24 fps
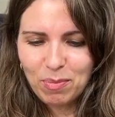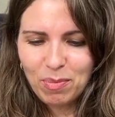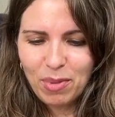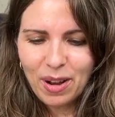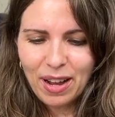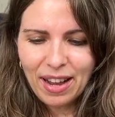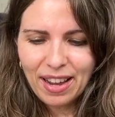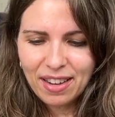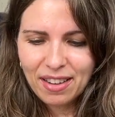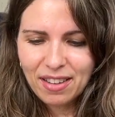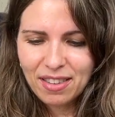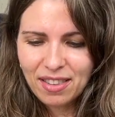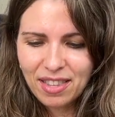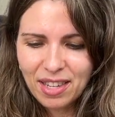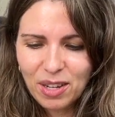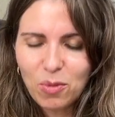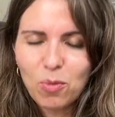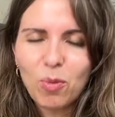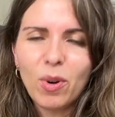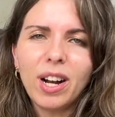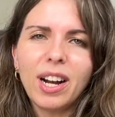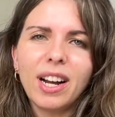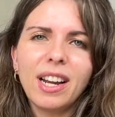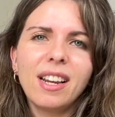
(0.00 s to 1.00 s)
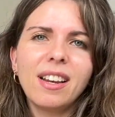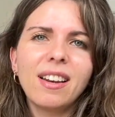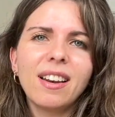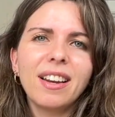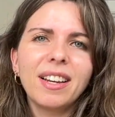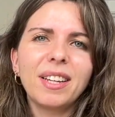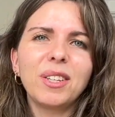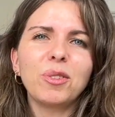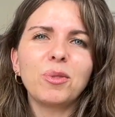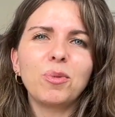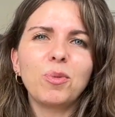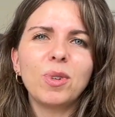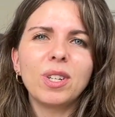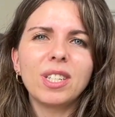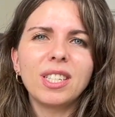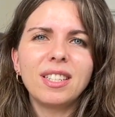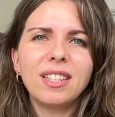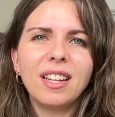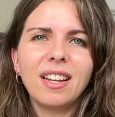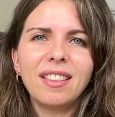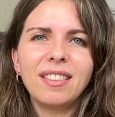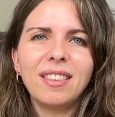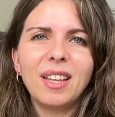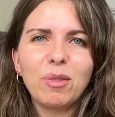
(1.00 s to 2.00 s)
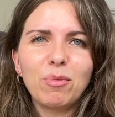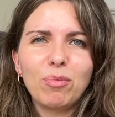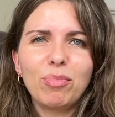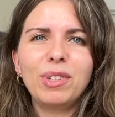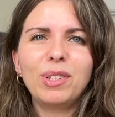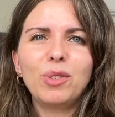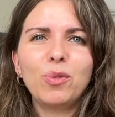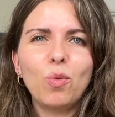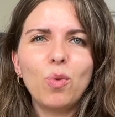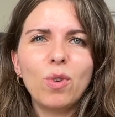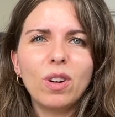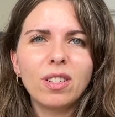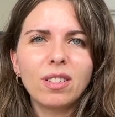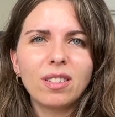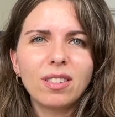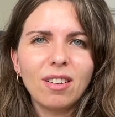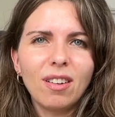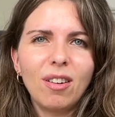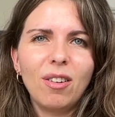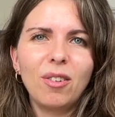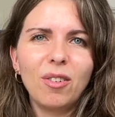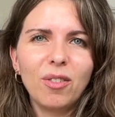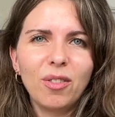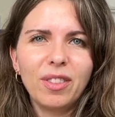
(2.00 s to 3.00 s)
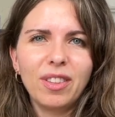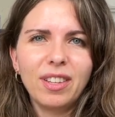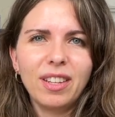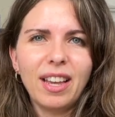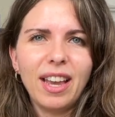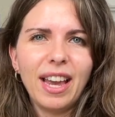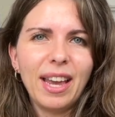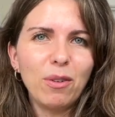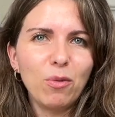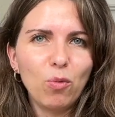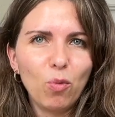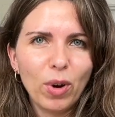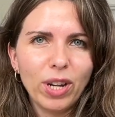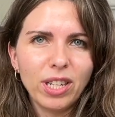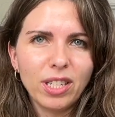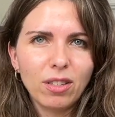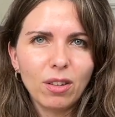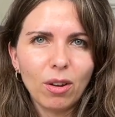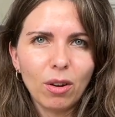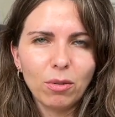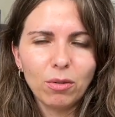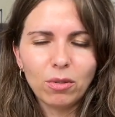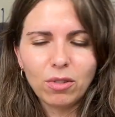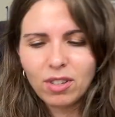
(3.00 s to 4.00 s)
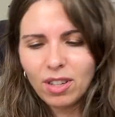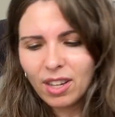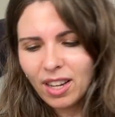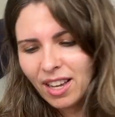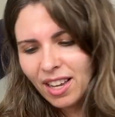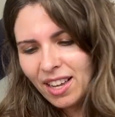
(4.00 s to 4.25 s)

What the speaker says: But I think what I liked was that that print was on a waistcoat.